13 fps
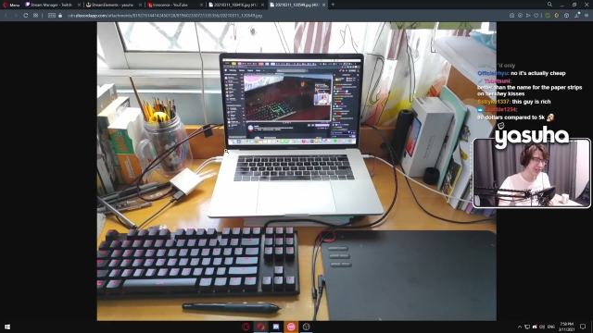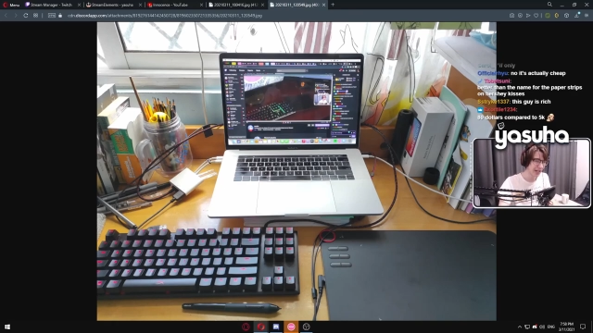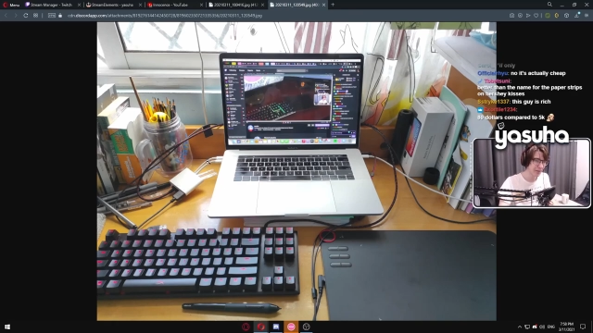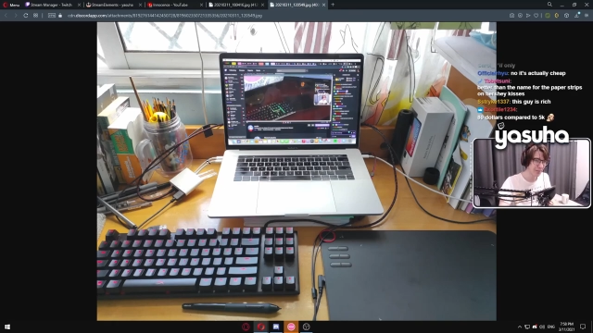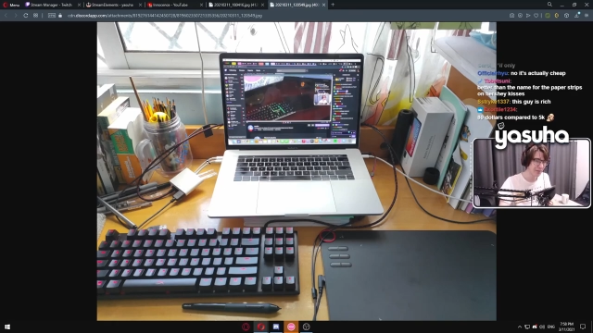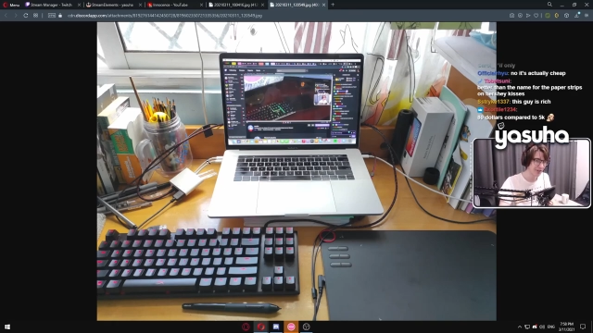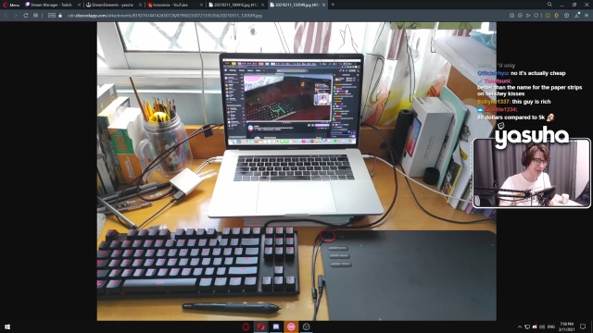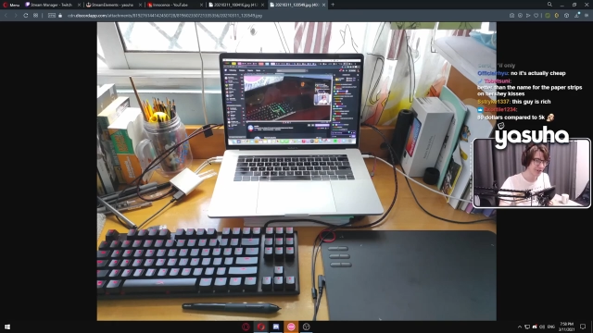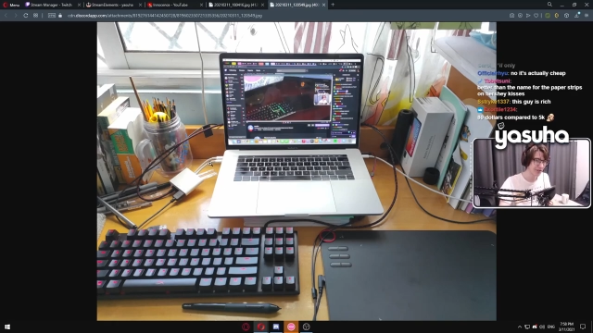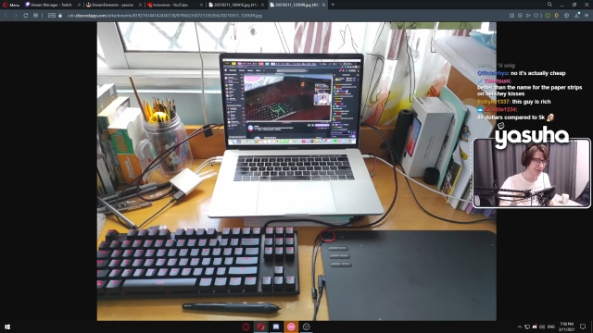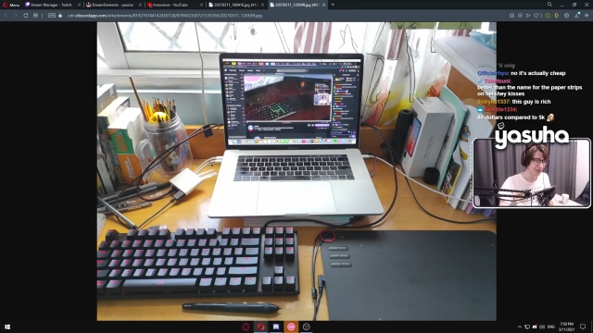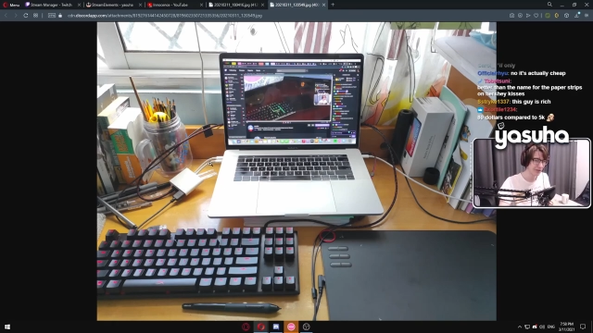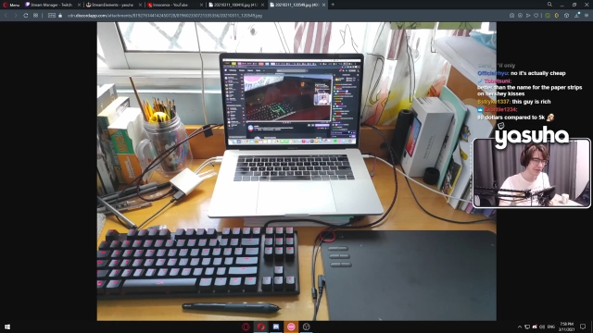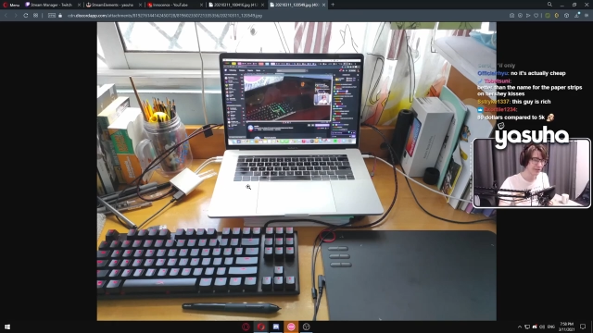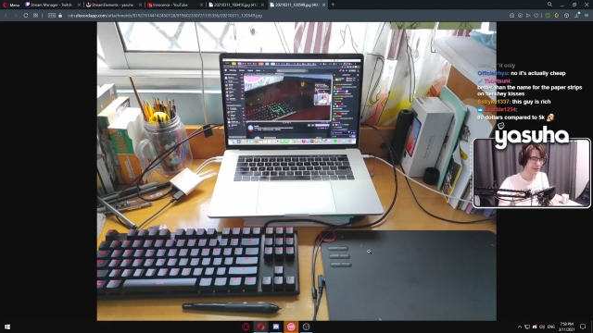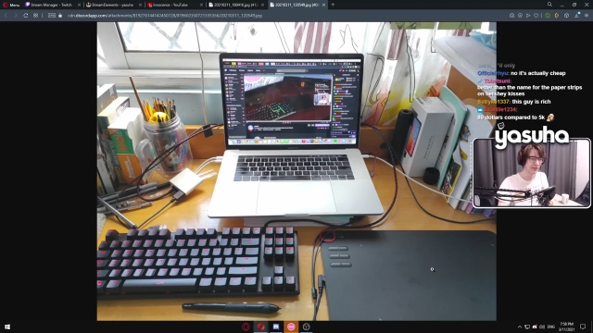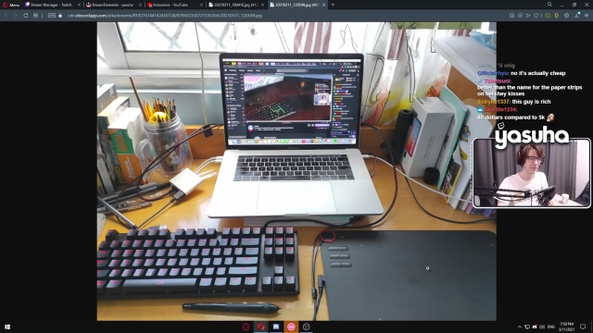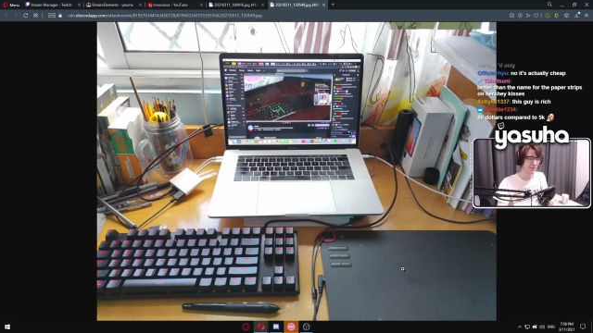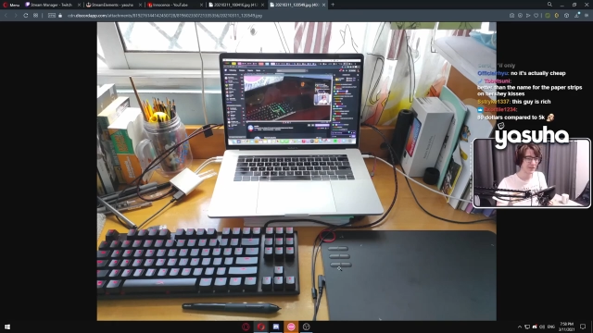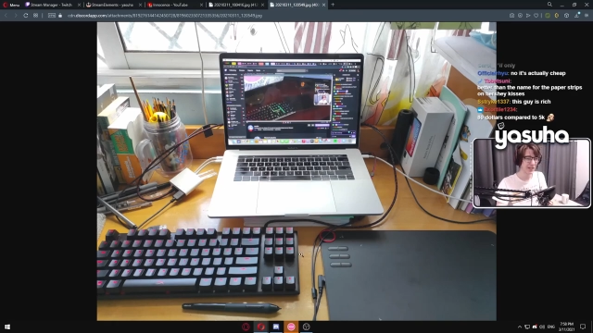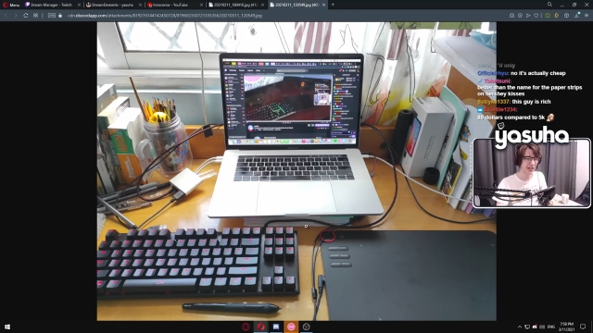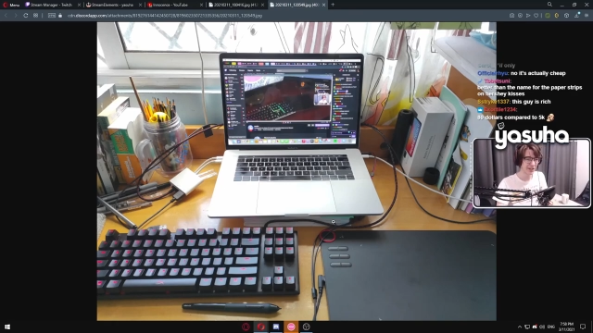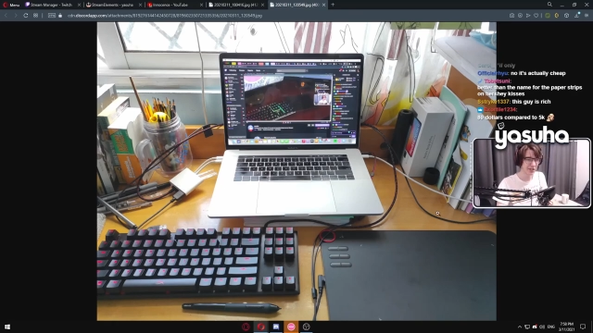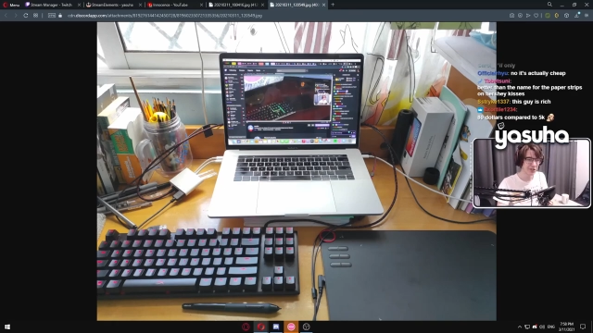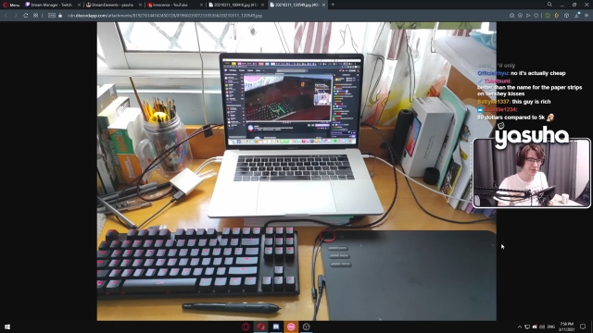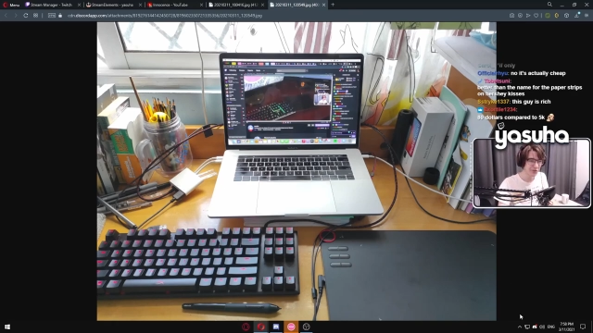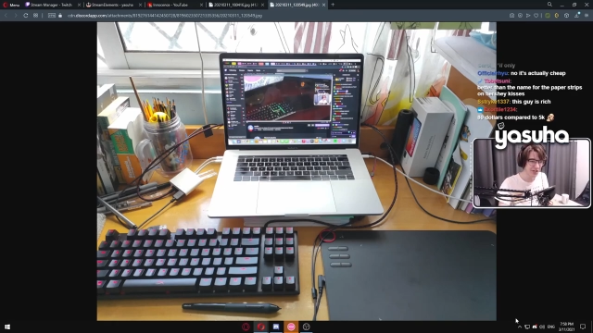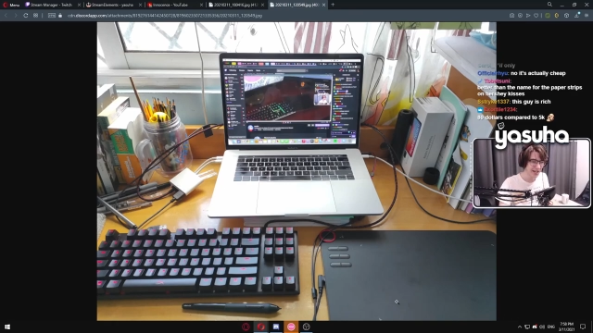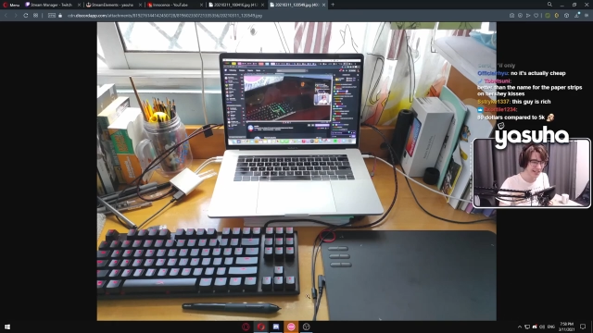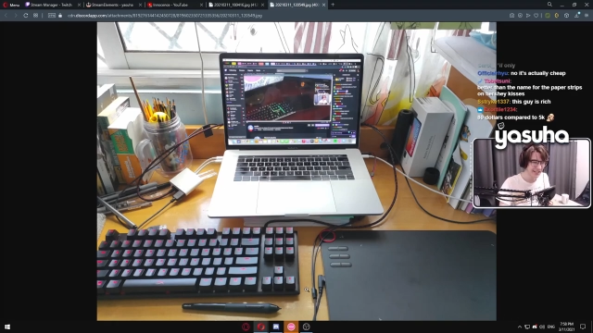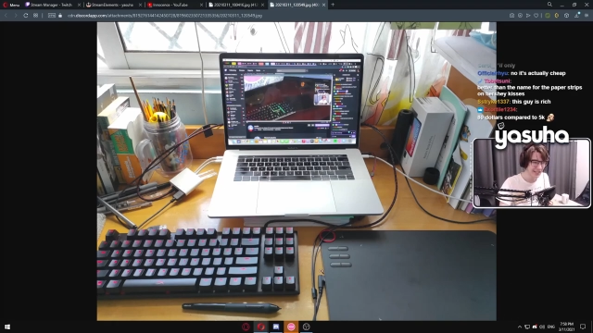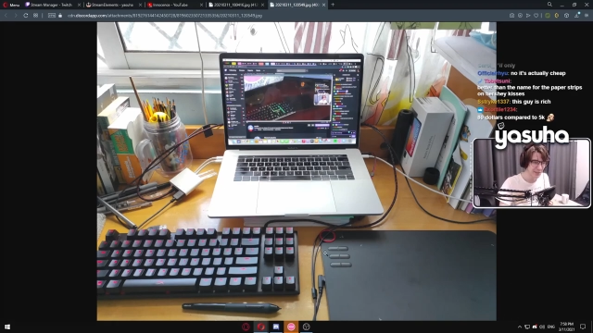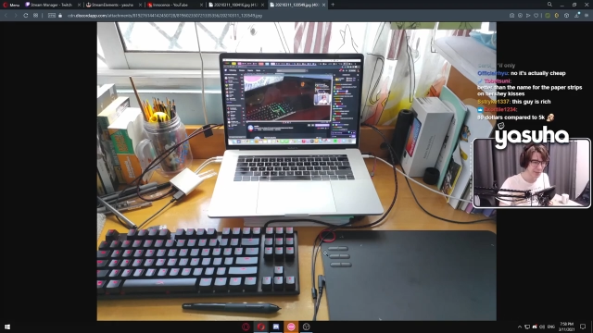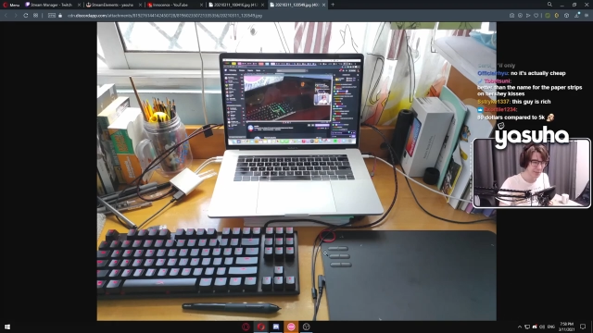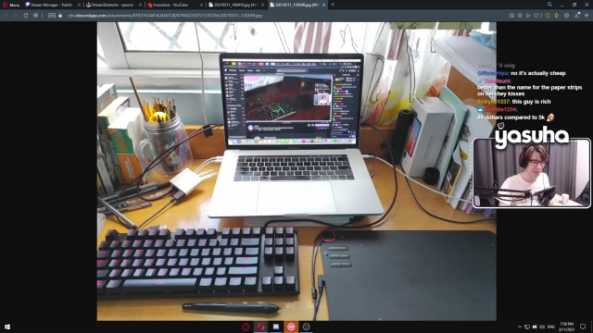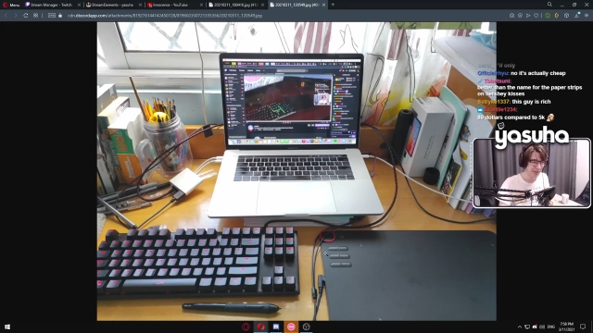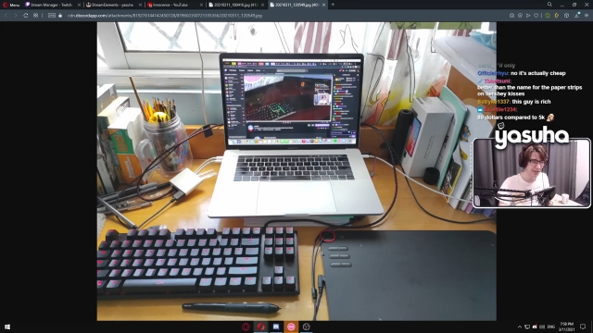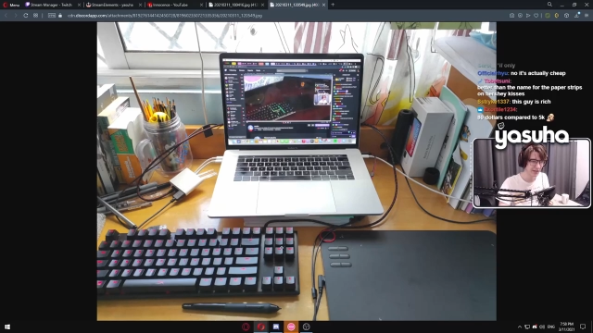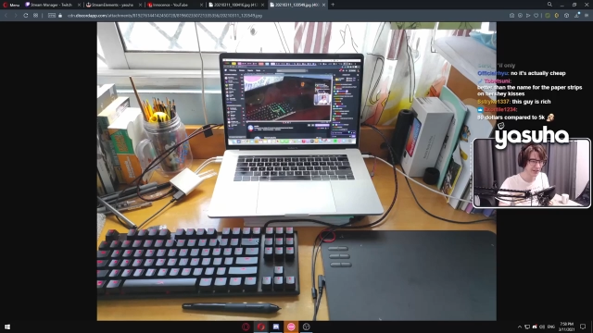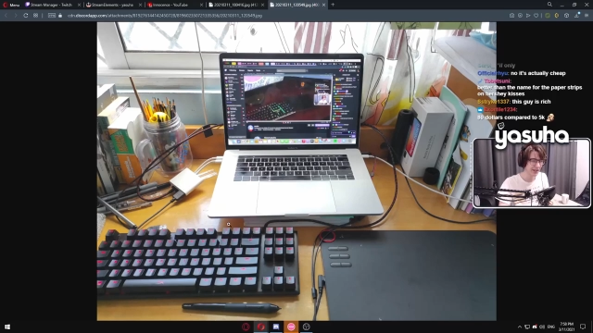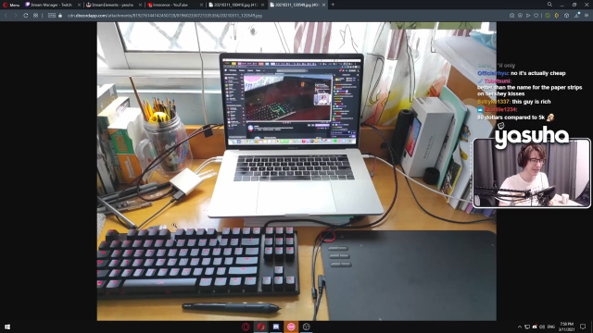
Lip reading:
[unreadable: no face in view]